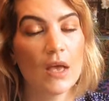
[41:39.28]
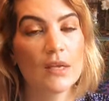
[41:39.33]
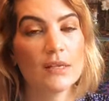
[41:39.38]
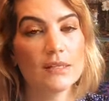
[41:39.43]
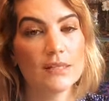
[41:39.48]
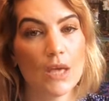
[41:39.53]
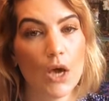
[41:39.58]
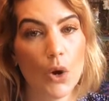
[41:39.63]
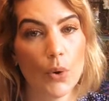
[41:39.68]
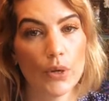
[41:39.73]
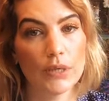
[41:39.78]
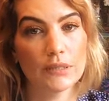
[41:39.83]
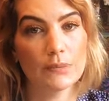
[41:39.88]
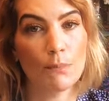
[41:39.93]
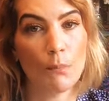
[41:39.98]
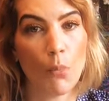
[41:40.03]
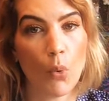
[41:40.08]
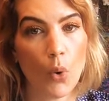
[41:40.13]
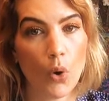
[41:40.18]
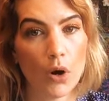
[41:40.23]
So it's
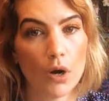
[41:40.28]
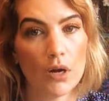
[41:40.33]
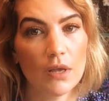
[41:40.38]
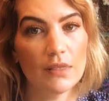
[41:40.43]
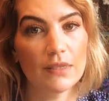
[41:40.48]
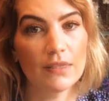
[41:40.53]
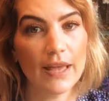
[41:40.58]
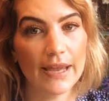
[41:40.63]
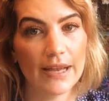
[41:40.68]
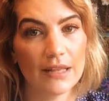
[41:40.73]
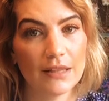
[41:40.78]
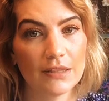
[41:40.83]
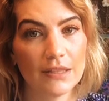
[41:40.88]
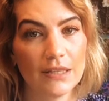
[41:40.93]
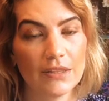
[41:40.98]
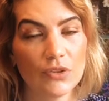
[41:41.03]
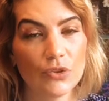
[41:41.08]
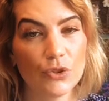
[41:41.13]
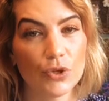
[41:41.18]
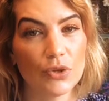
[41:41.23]
more
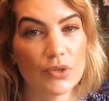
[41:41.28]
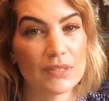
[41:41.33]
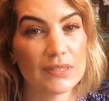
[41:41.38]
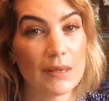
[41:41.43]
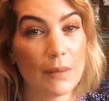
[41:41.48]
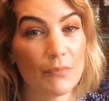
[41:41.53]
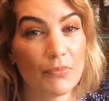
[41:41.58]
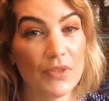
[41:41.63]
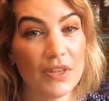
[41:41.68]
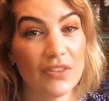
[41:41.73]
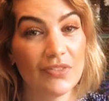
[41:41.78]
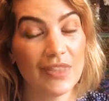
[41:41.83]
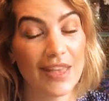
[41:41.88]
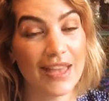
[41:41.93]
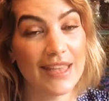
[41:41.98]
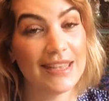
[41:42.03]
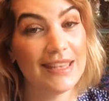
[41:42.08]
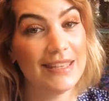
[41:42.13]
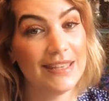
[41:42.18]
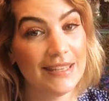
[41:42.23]
likely that there's something
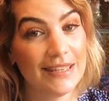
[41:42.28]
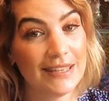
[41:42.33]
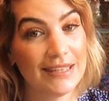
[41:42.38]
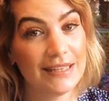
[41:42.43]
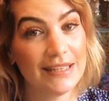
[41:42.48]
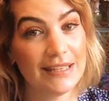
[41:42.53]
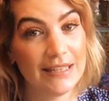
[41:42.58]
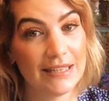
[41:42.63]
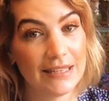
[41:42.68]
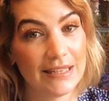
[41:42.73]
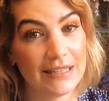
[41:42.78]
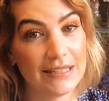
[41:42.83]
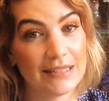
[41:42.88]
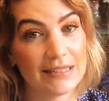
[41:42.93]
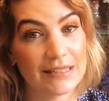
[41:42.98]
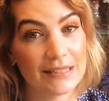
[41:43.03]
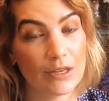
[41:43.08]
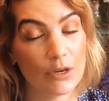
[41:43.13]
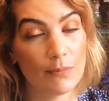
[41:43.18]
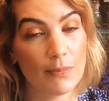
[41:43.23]
that he
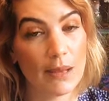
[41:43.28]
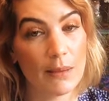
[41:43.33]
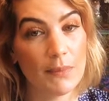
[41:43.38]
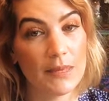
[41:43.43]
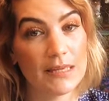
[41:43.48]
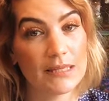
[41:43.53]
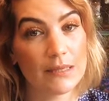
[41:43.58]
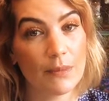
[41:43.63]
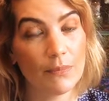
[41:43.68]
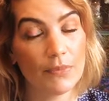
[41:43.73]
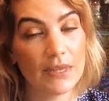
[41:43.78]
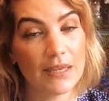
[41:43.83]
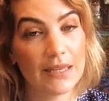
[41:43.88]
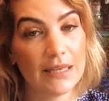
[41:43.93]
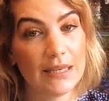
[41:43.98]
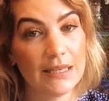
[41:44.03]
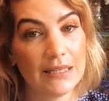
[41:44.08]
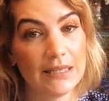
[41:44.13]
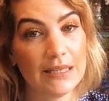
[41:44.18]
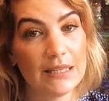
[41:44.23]
needs. There may be something
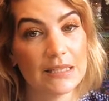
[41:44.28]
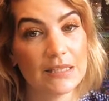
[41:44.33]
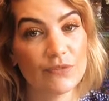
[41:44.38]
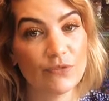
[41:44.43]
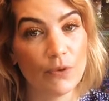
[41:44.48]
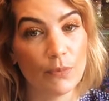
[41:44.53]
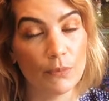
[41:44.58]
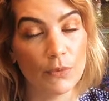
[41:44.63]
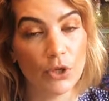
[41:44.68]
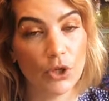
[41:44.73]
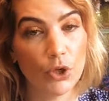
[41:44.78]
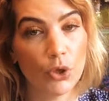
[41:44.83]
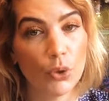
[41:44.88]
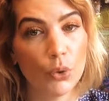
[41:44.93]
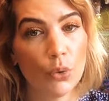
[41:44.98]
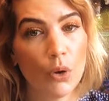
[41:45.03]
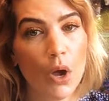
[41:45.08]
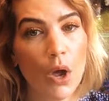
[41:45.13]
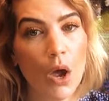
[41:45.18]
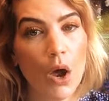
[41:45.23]
he needs from
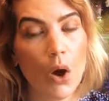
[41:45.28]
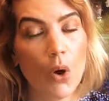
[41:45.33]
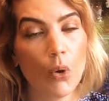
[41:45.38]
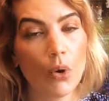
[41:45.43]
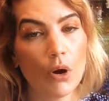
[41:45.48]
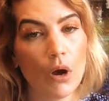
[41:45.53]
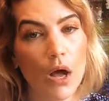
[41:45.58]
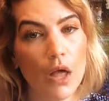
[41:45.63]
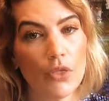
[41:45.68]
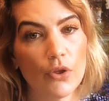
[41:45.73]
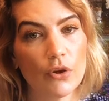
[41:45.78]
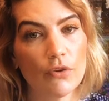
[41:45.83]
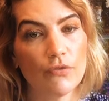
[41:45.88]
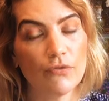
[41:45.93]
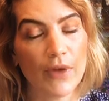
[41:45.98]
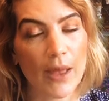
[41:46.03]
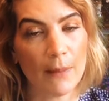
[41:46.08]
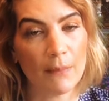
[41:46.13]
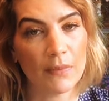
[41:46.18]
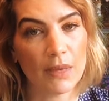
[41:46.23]
you or other
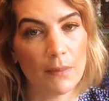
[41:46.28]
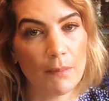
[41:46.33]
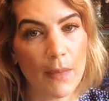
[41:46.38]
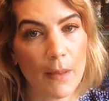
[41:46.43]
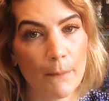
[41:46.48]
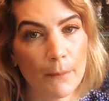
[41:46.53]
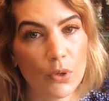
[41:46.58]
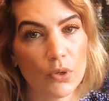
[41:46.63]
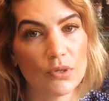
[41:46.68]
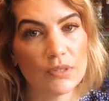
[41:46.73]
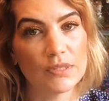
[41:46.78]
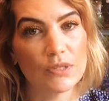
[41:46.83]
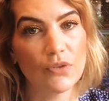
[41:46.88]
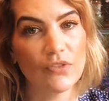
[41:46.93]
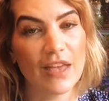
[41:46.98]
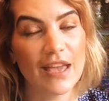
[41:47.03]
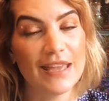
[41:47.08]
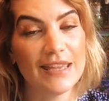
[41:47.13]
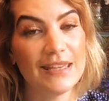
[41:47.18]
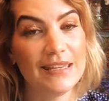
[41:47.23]
family members so
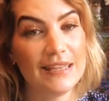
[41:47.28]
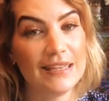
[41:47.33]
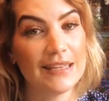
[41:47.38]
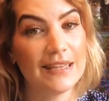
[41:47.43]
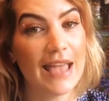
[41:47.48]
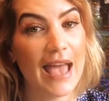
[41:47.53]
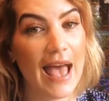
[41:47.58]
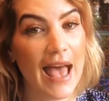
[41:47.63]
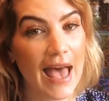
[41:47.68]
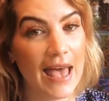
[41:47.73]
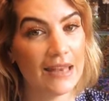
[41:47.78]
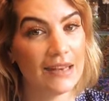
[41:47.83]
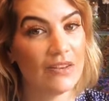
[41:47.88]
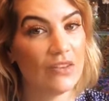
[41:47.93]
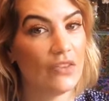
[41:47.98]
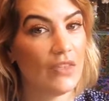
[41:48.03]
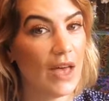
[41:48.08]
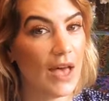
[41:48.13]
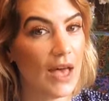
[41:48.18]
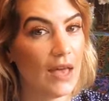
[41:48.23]
that he
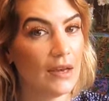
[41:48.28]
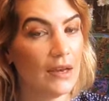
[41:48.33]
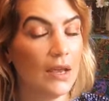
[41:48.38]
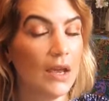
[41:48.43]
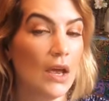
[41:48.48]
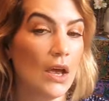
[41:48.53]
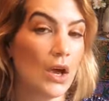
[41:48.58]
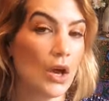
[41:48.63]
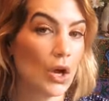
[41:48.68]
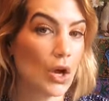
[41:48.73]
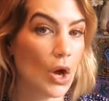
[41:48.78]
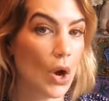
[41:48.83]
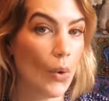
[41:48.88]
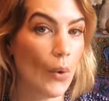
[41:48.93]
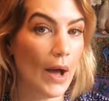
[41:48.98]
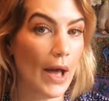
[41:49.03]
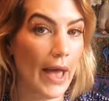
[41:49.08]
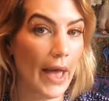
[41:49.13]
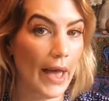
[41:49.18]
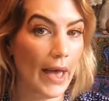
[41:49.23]
can then
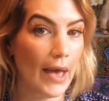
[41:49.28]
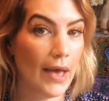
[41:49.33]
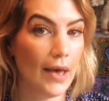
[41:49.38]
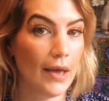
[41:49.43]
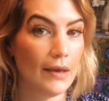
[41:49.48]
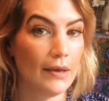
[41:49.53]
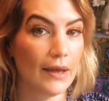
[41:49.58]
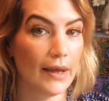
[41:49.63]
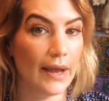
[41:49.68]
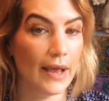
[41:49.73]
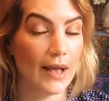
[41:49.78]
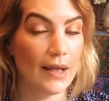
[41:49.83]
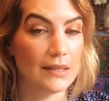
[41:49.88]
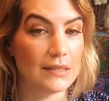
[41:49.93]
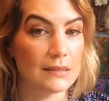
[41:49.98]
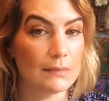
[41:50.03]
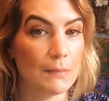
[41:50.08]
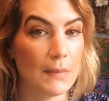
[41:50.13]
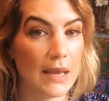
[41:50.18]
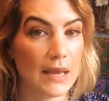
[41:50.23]
go ahead
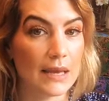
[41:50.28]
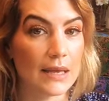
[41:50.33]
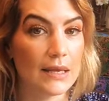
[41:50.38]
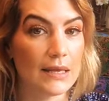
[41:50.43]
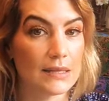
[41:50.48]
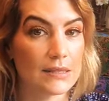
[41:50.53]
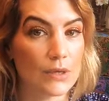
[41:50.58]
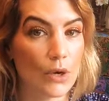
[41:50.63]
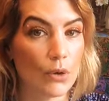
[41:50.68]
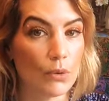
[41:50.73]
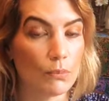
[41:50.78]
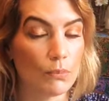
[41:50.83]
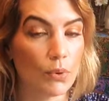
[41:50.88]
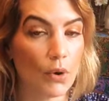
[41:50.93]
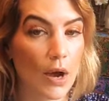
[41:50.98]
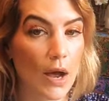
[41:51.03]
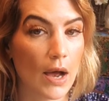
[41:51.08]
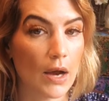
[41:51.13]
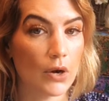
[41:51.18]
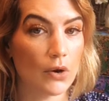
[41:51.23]
and make his own
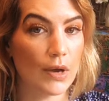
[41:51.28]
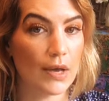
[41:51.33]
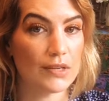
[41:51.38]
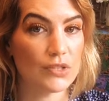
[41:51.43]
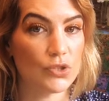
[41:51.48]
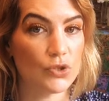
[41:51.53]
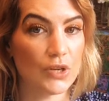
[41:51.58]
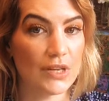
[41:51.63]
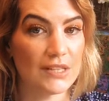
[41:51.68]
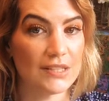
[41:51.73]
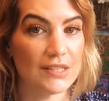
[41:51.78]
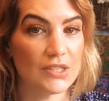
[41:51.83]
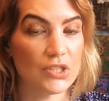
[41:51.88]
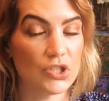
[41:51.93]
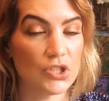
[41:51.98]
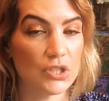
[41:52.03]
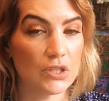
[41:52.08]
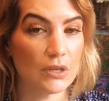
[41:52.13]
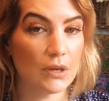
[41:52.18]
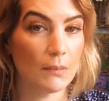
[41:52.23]
progress,
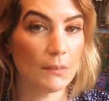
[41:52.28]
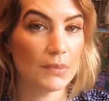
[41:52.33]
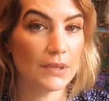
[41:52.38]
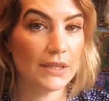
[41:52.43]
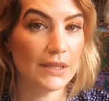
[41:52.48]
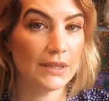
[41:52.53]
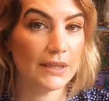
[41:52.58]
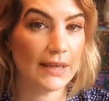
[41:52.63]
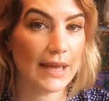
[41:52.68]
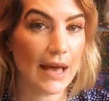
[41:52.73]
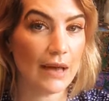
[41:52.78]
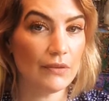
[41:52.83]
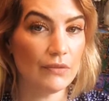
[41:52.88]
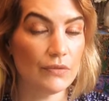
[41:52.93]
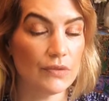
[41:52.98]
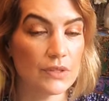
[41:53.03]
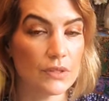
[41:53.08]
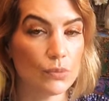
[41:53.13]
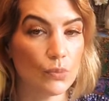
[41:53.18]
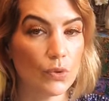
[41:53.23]
transition completely out of
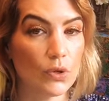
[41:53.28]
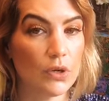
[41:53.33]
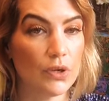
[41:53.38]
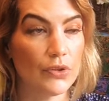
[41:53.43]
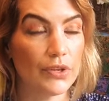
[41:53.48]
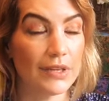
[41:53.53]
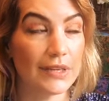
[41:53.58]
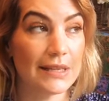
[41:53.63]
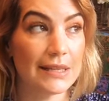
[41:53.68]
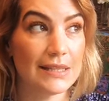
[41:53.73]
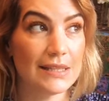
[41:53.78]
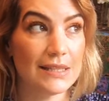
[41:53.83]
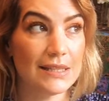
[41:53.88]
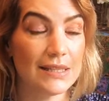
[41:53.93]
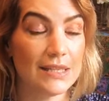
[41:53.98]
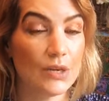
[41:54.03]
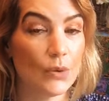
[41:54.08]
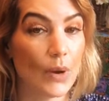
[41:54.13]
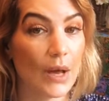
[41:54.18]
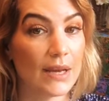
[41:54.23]
this world and
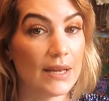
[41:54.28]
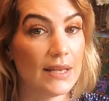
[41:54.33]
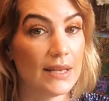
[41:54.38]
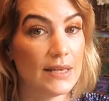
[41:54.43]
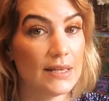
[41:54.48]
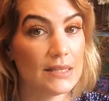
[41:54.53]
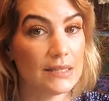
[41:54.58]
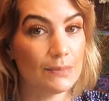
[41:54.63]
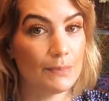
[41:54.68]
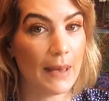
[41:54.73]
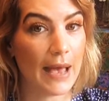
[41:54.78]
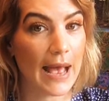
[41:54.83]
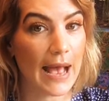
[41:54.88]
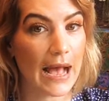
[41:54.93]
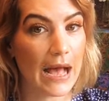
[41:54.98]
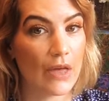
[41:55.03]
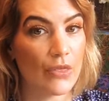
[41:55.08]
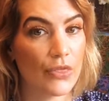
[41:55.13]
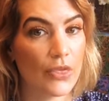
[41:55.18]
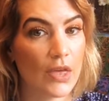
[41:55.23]
continue on his
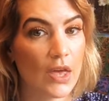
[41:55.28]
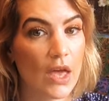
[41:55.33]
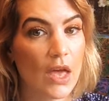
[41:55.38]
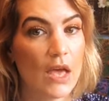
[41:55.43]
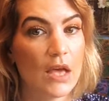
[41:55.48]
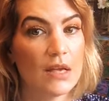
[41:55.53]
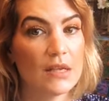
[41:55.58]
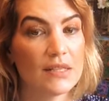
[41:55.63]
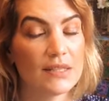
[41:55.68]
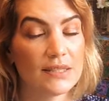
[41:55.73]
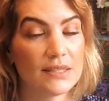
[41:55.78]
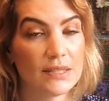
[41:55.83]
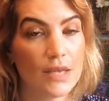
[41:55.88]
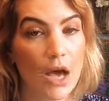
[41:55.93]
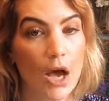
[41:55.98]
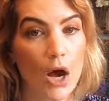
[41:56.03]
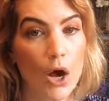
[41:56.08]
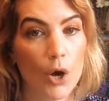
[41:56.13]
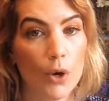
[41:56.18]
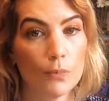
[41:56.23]
path.
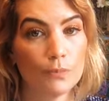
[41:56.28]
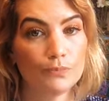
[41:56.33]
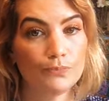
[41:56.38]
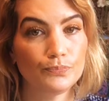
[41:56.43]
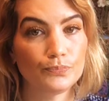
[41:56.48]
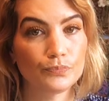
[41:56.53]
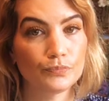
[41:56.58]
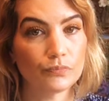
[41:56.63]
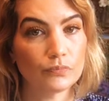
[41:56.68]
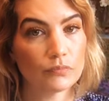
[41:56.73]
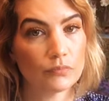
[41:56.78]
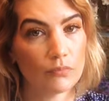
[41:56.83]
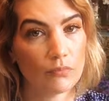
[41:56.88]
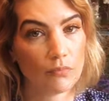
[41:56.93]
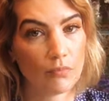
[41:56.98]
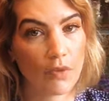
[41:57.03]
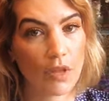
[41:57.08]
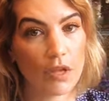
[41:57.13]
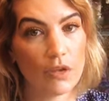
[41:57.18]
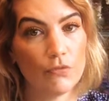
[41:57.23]
So
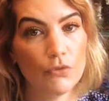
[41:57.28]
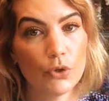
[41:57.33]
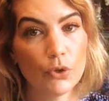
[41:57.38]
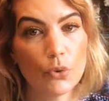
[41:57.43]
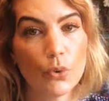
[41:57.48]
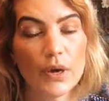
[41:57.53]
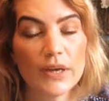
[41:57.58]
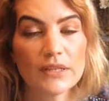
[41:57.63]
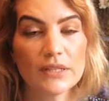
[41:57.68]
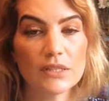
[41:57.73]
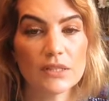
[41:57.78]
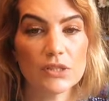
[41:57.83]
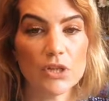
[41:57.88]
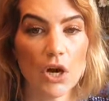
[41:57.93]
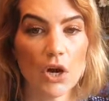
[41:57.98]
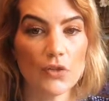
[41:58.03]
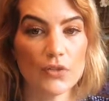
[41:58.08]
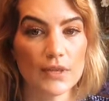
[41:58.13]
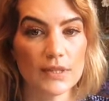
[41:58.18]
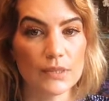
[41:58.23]
if you're going to
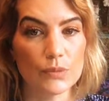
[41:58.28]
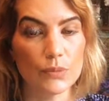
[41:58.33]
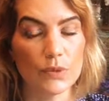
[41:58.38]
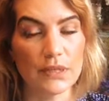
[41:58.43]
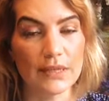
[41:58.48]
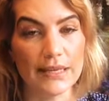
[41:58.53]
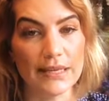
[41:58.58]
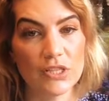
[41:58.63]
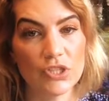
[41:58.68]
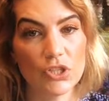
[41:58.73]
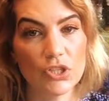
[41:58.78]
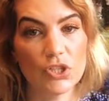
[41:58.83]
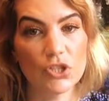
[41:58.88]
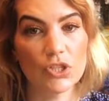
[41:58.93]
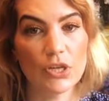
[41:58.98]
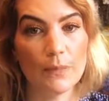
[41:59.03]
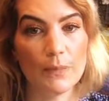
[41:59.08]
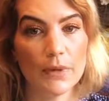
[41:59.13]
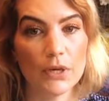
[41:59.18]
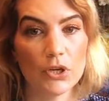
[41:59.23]
start this
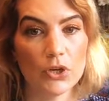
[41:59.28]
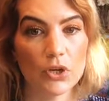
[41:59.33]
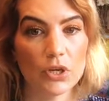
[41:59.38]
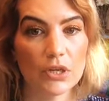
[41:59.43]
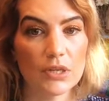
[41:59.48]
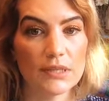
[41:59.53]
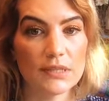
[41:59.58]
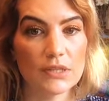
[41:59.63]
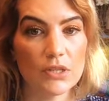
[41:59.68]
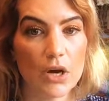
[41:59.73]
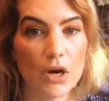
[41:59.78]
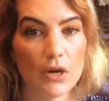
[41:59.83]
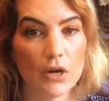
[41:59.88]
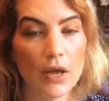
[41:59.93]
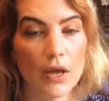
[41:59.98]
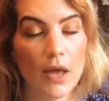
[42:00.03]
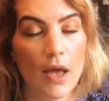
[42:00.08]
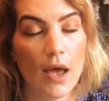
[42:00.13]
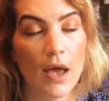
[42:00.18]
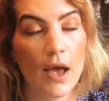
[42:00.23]
relationship and you're going to start
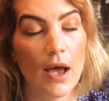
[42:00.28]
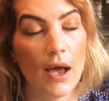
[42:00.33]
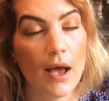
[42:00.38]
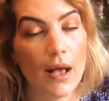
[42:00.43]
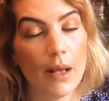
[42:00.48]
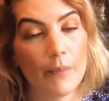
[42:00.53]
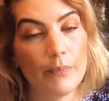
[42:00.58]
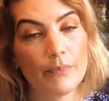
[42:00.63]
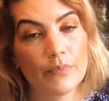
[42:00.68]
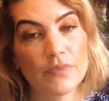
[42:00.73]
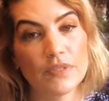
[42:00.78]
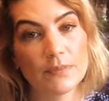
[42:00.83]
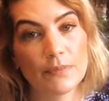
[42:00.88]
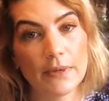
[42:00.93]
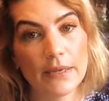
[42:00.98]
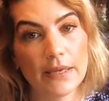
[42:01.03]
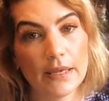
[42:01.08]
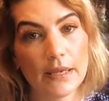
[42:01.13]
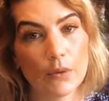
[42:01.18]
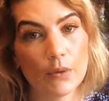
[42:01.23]
um,
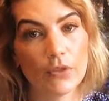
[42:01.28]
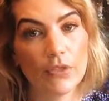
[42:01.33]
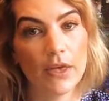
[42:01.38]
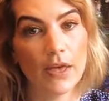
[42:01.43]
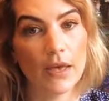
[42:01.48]
speaking with